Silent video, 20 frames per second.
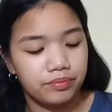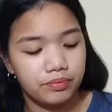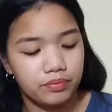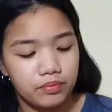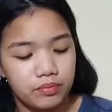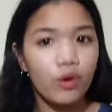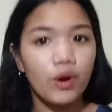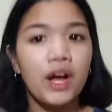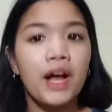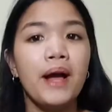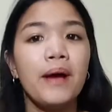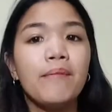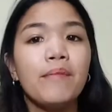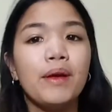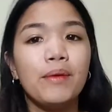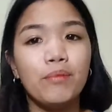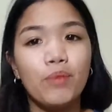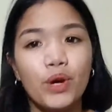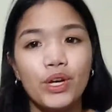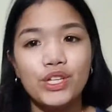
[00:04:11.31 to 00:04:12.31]
So
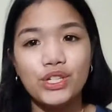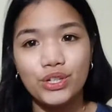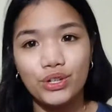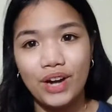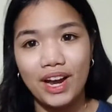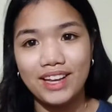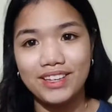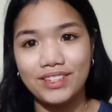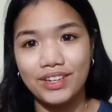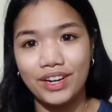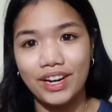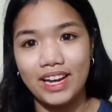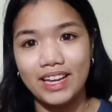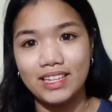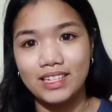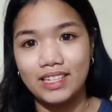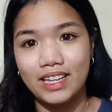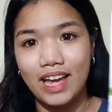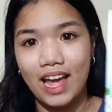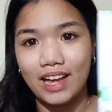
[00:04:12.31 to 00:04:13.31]
my moisturizer
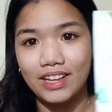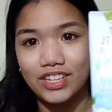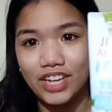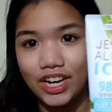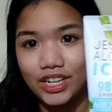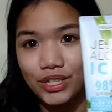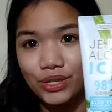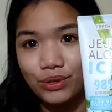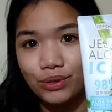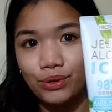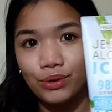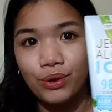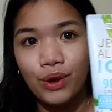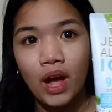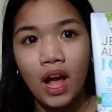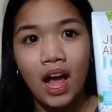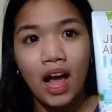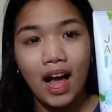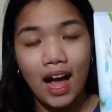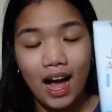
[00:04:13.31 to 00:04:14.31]
is the Jeju
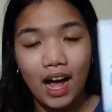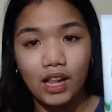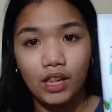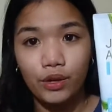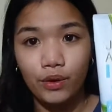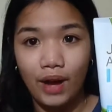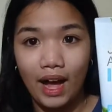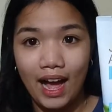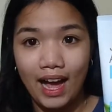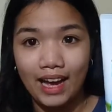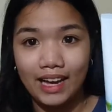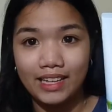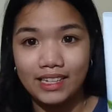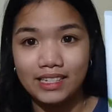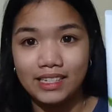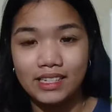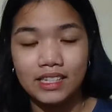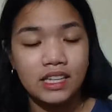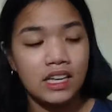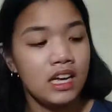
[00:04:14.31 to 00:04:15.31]
Aloe
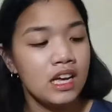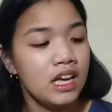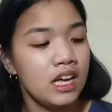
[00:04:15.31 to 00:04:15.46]
Eyes